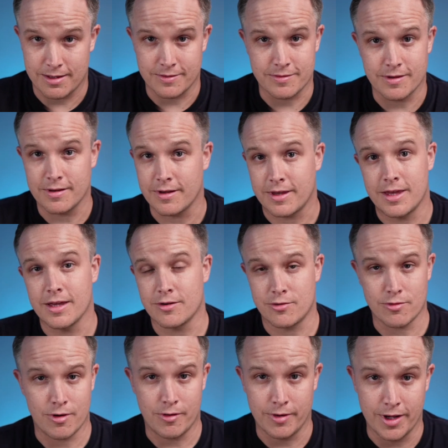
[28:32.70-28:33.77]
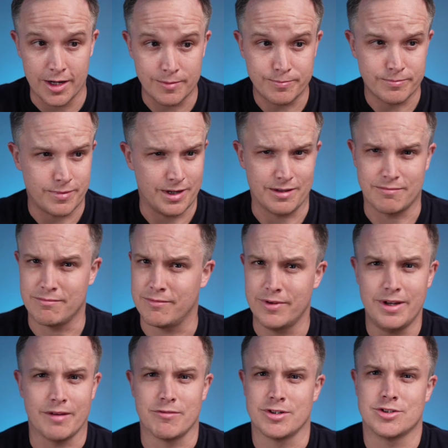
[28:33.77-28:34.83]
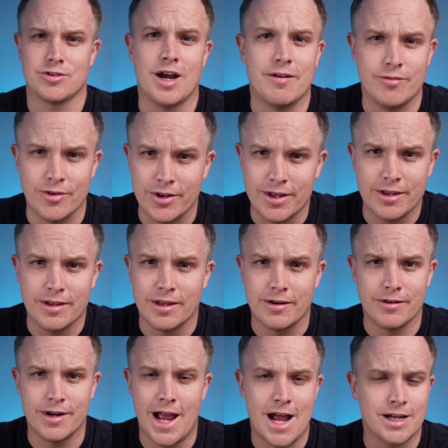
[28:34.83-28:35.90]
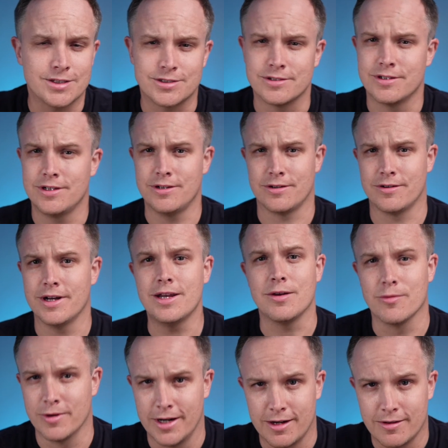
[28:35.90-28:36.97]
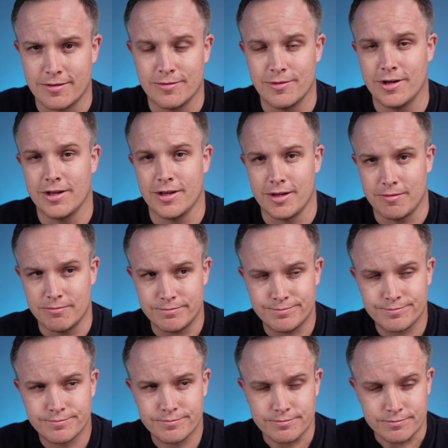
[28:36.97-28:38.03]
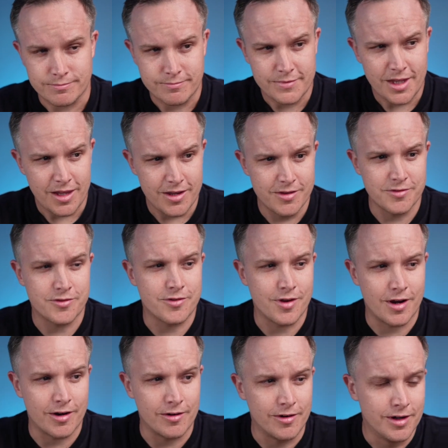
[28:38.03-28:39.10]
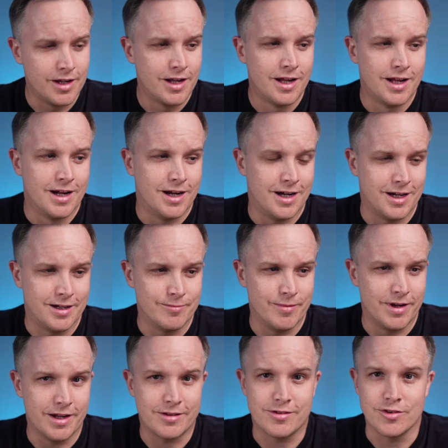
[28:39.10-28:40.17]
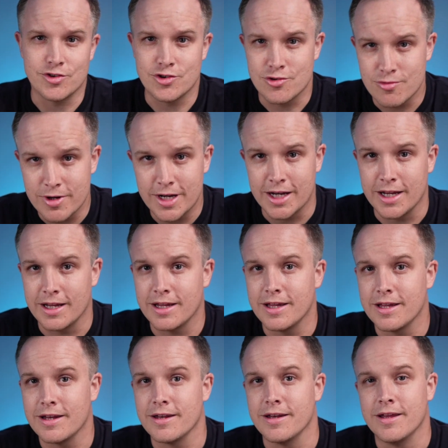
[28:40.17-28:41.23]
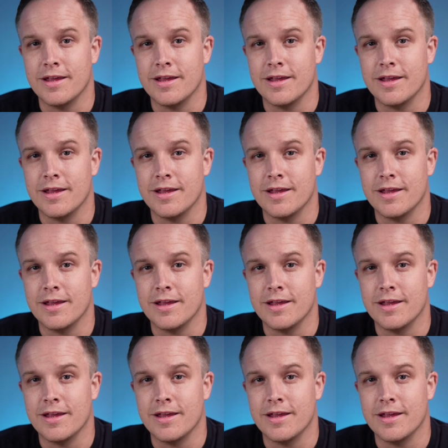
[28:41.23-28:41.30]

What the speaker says: a kid growing up, like we never traveled internationally or anywhere really. And so it's a treat, and